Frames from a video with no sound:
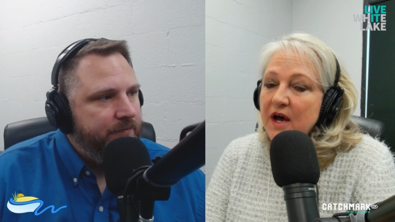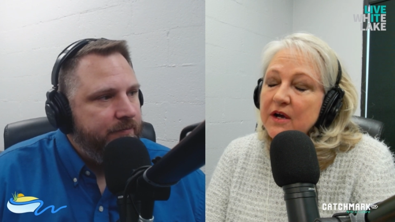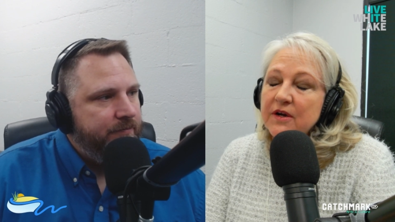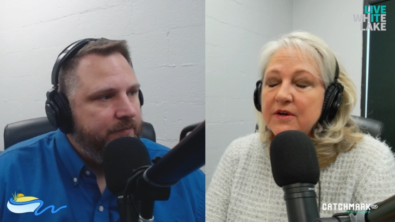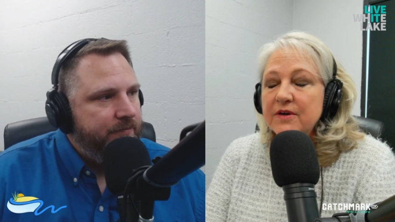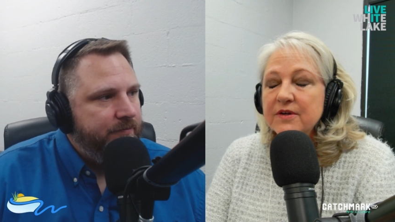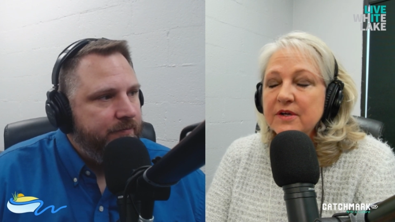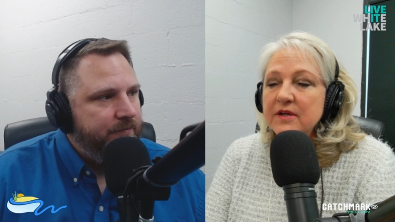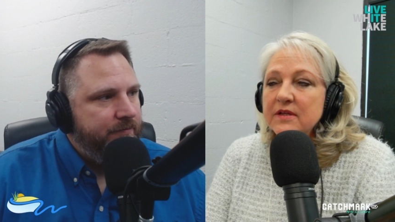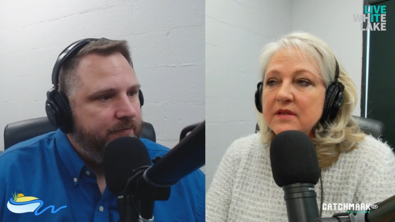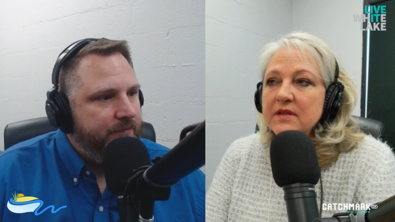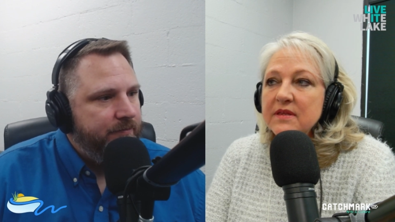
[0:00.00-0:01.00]
Speaker 1: a hurdle
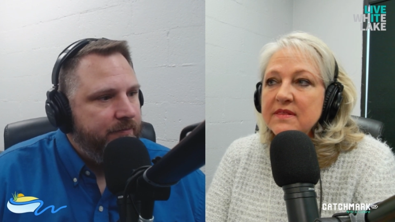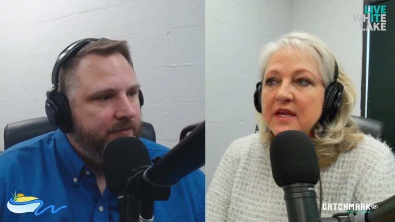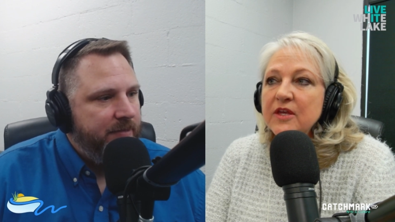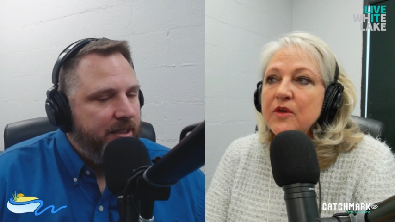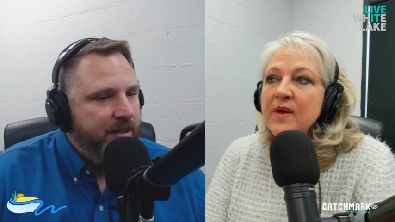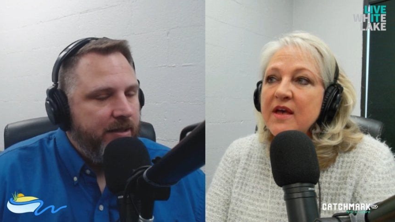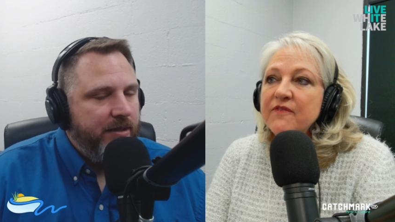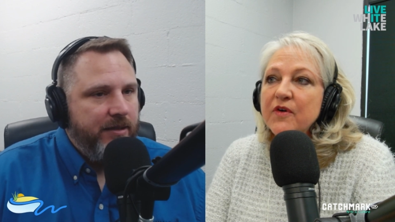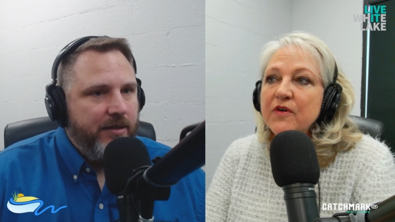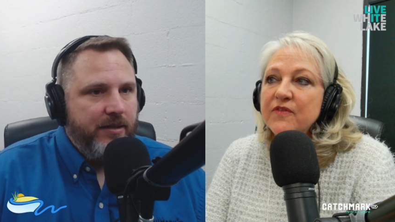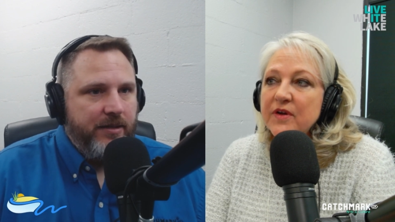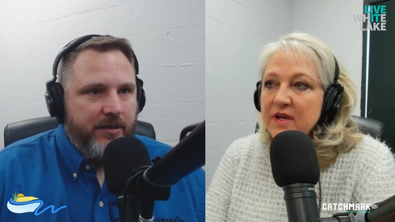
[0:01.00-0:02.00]
that you have
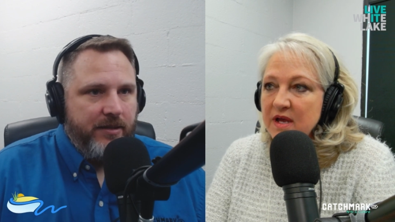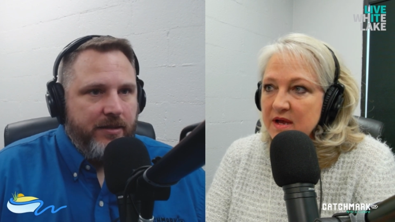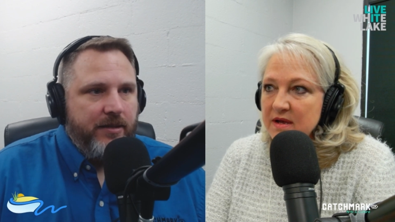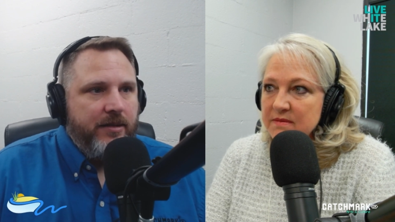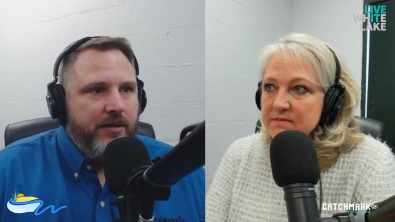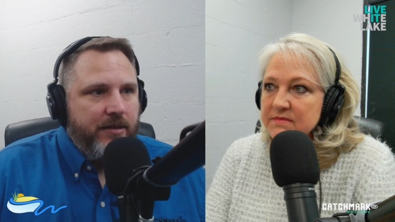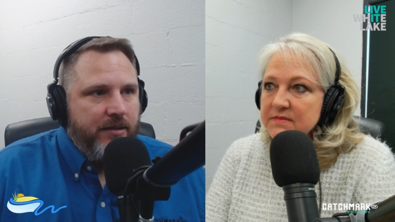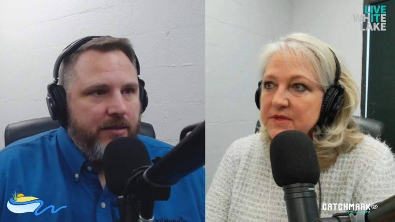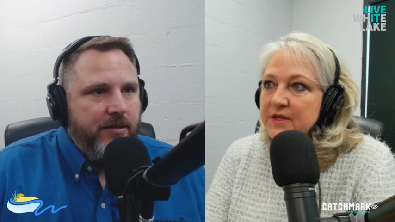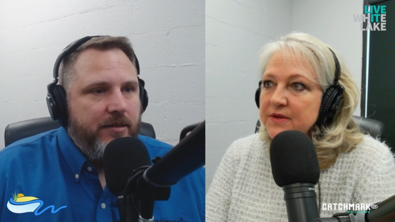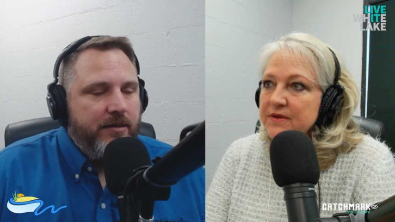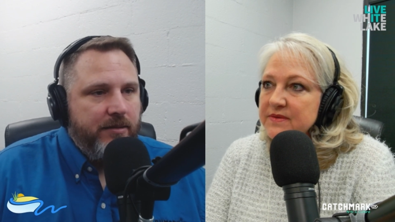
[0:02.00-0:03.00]
overcome, you
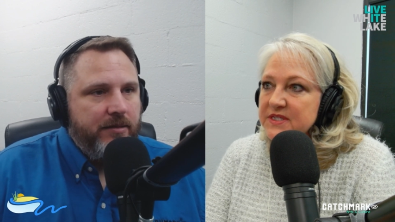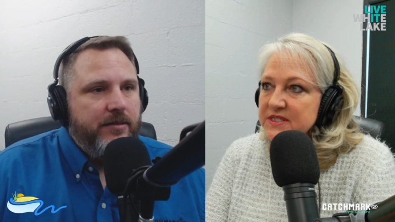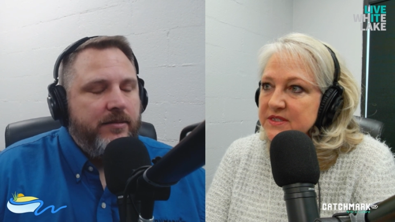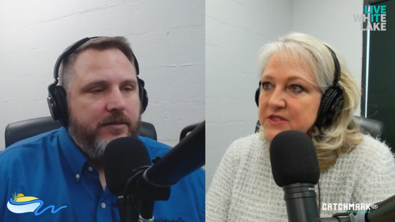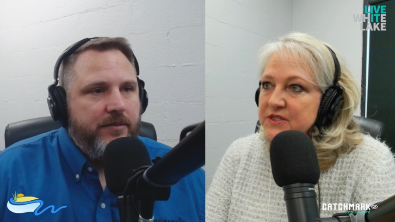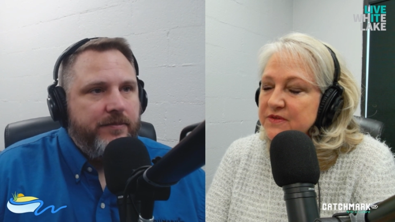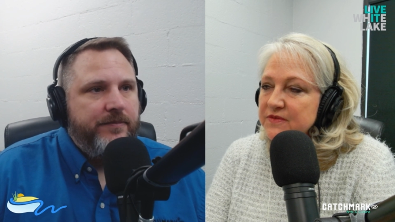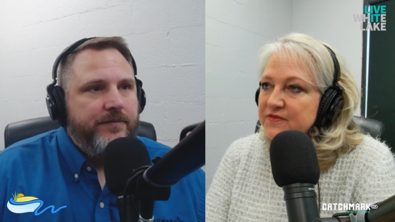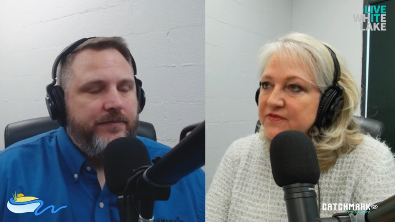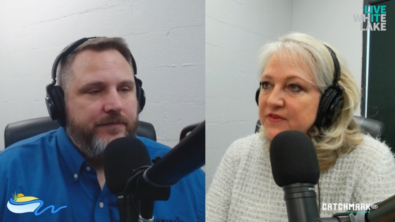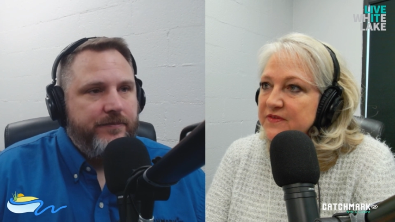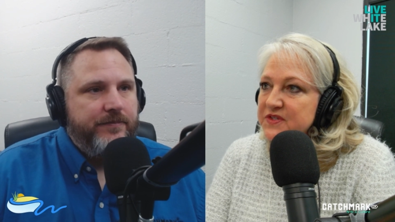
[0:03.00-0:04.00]
know, since you've
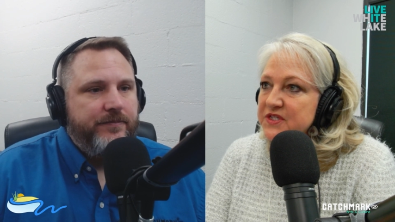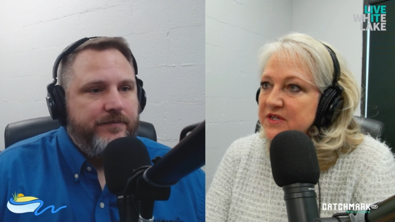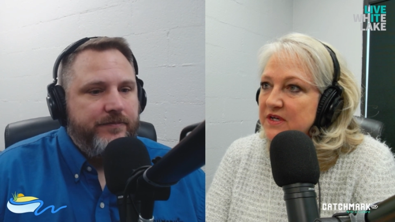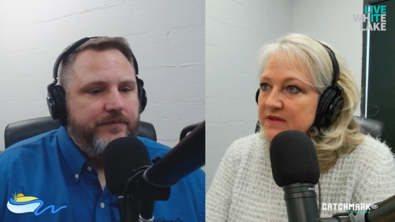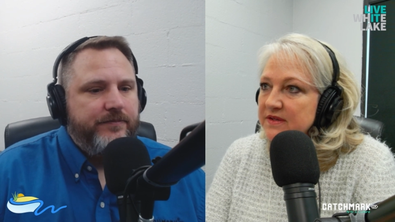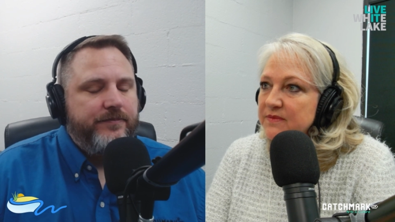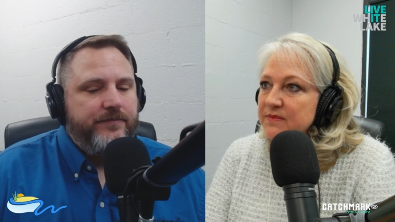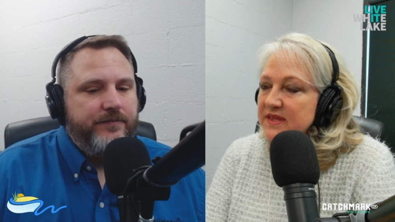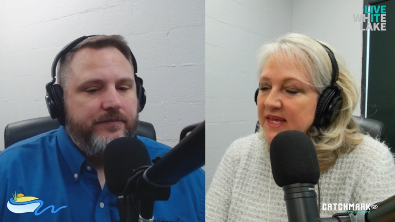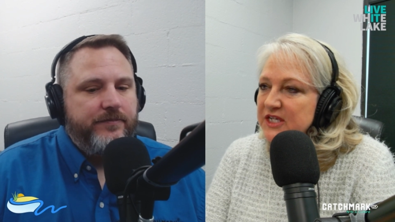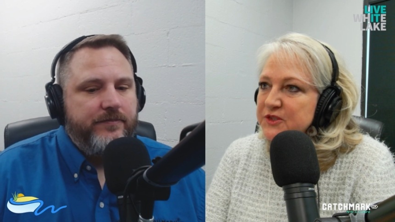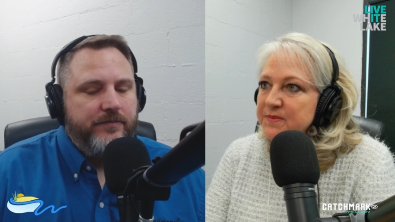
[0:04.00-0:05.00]
you've started with
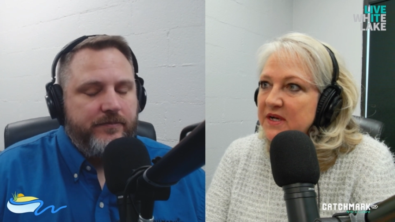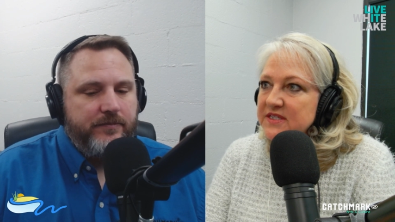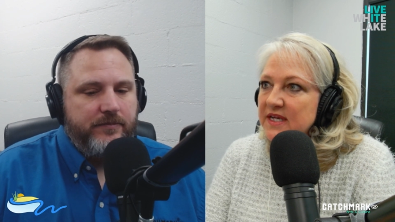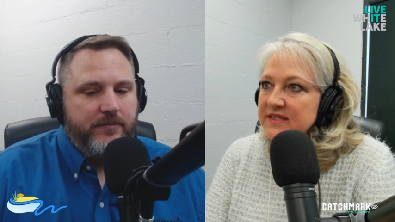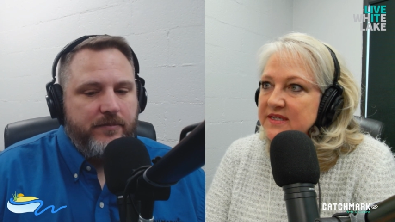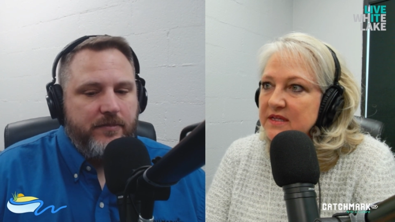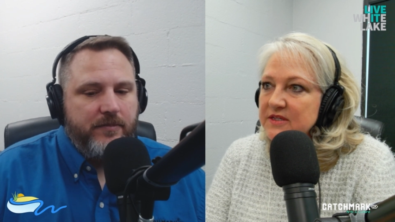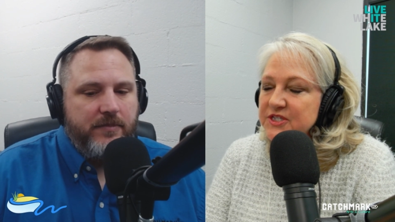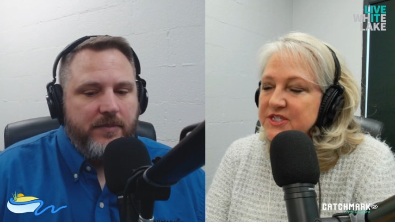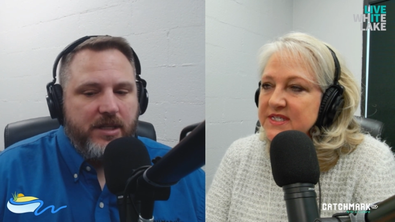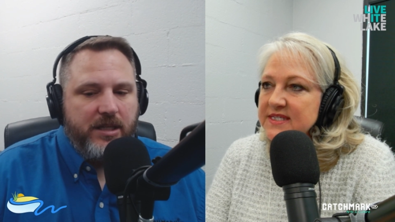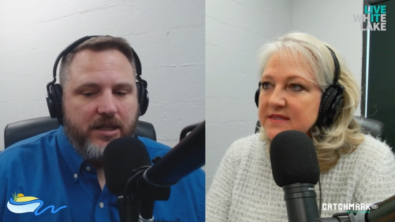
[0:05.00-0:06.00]
Catchmark
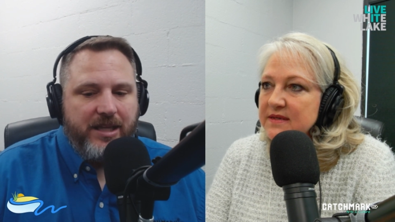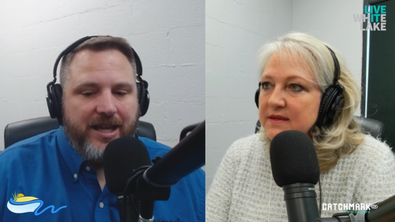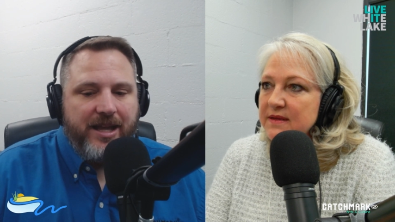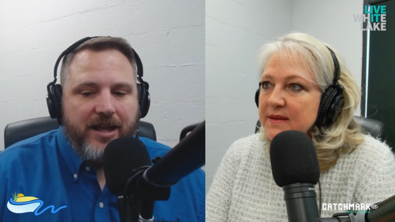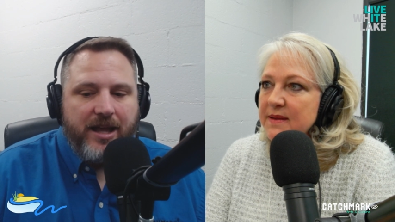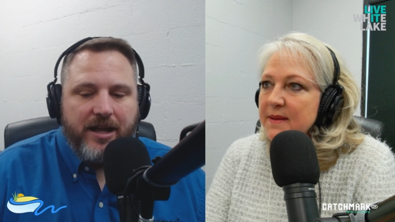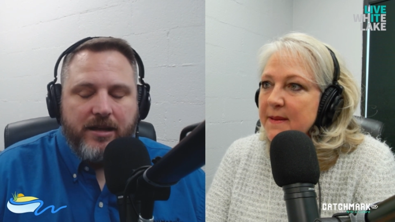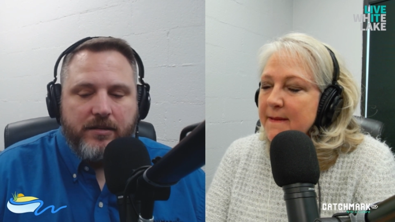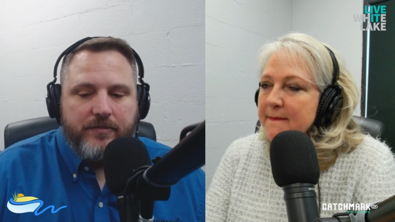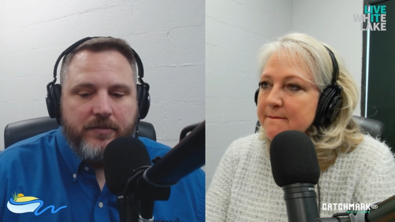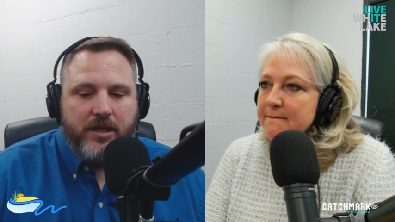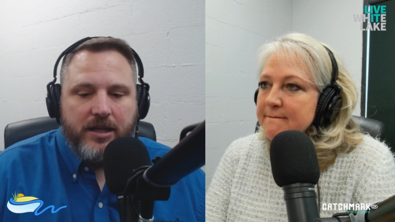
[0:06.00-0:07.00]
Technologies.
Speaker 2: Yeah,
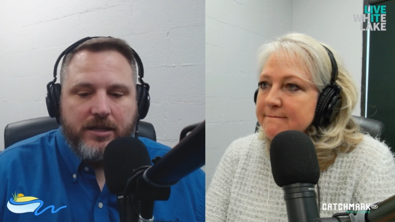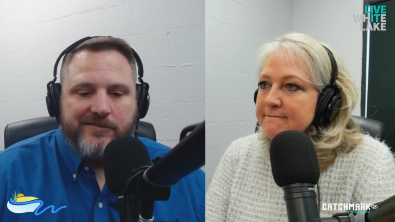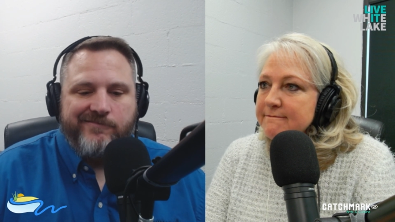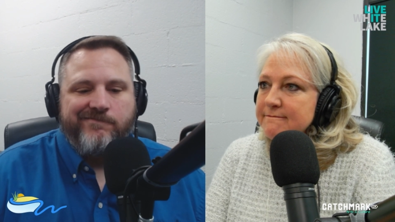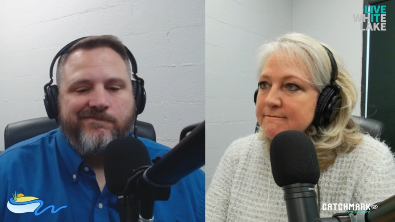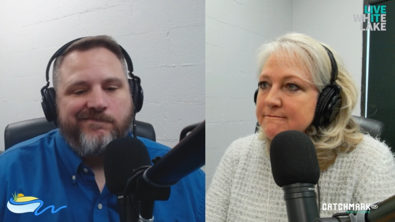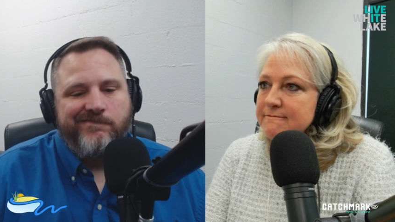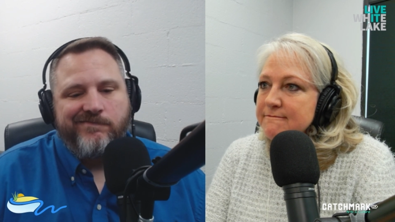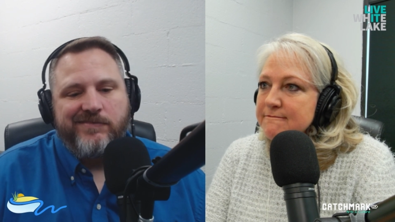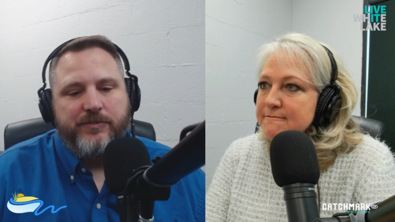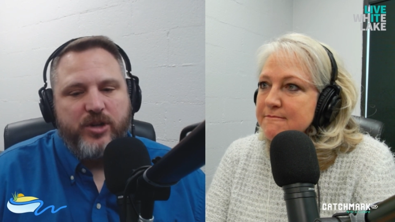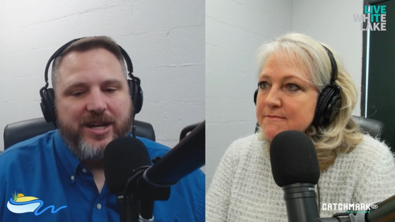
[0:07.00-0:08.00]
um
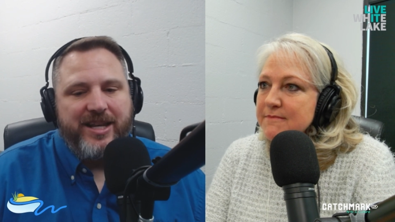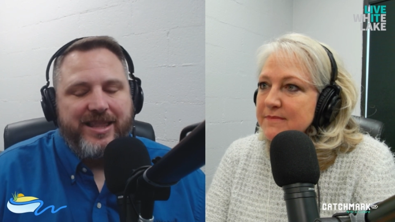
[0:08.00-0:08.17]
I'm trying to